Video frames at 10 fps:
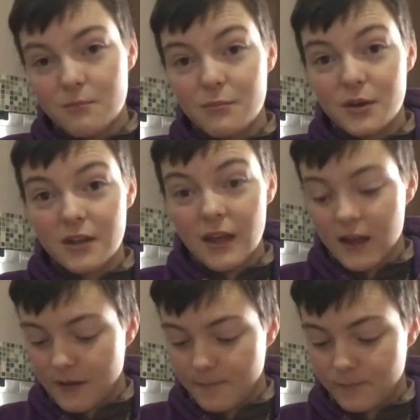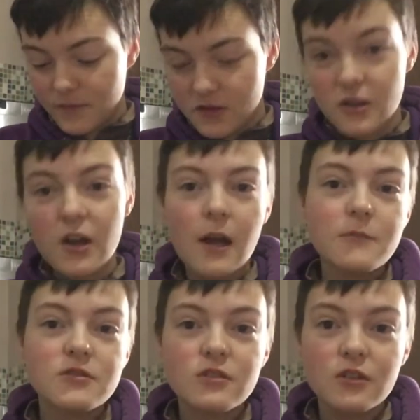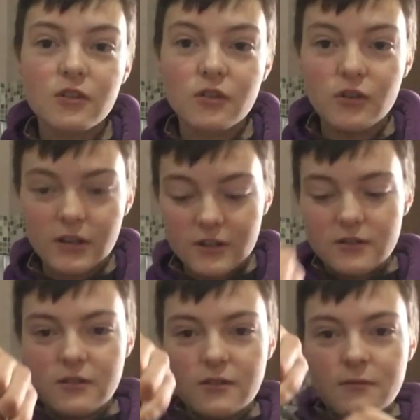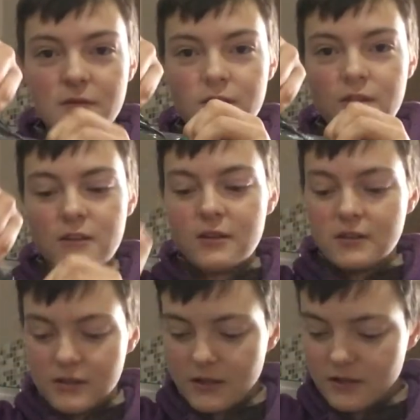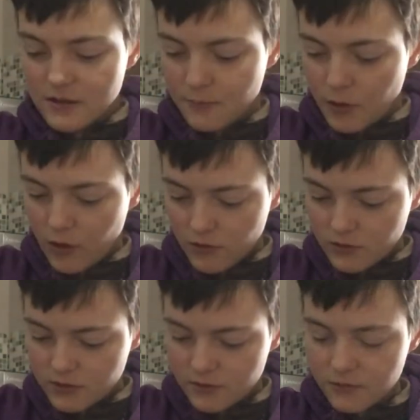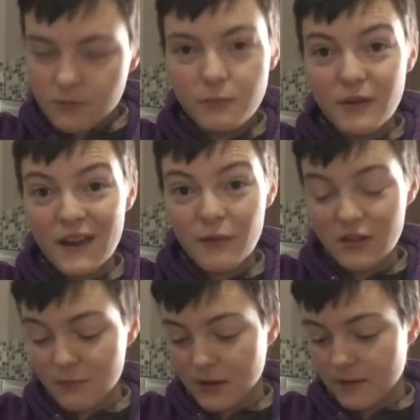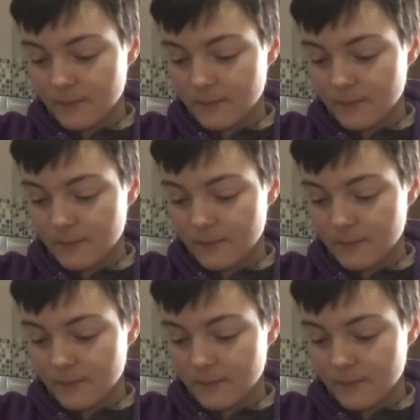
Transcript: But yeah, so I'm just going to cut into the box. Bear with me.